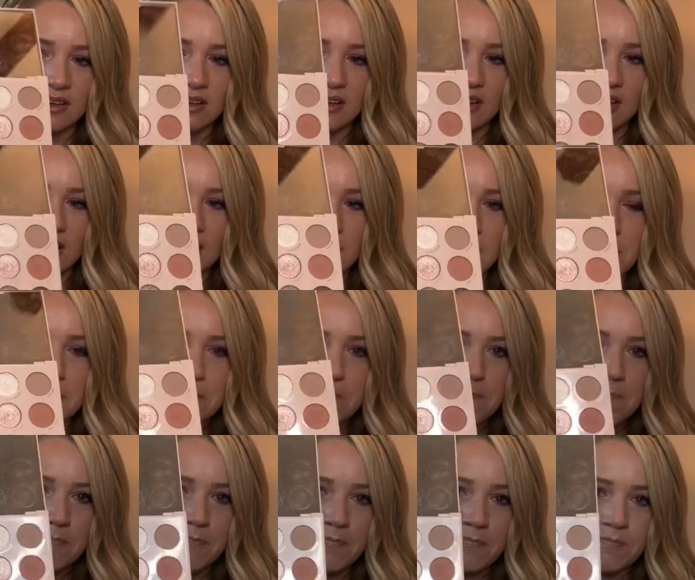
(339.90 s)

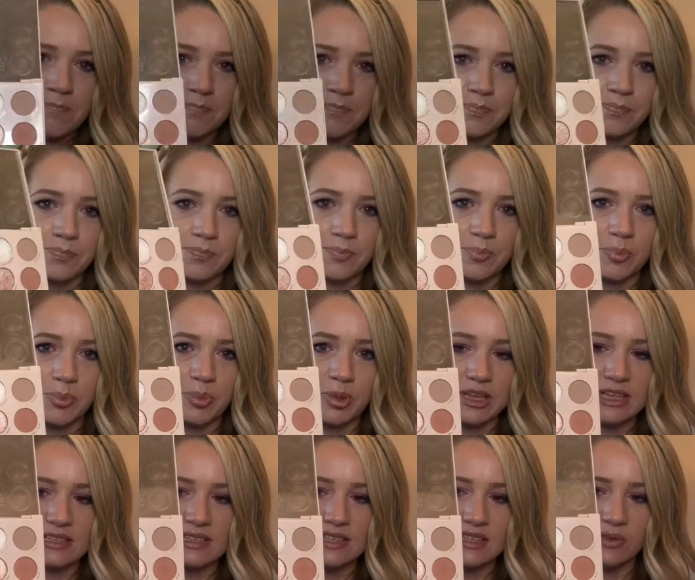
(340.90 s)
But
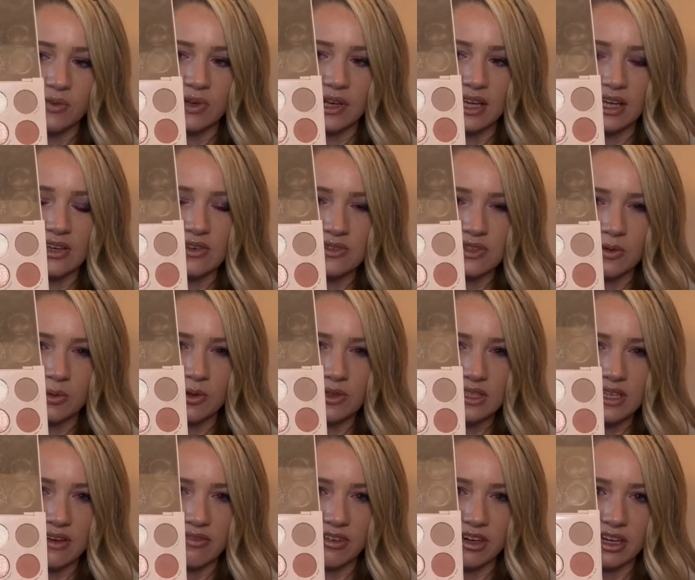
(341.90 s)
this is the one I use almost
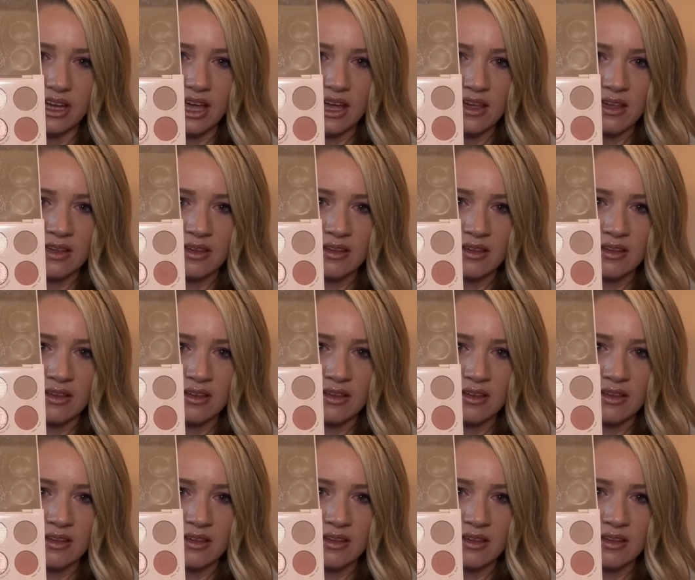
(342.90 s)
every day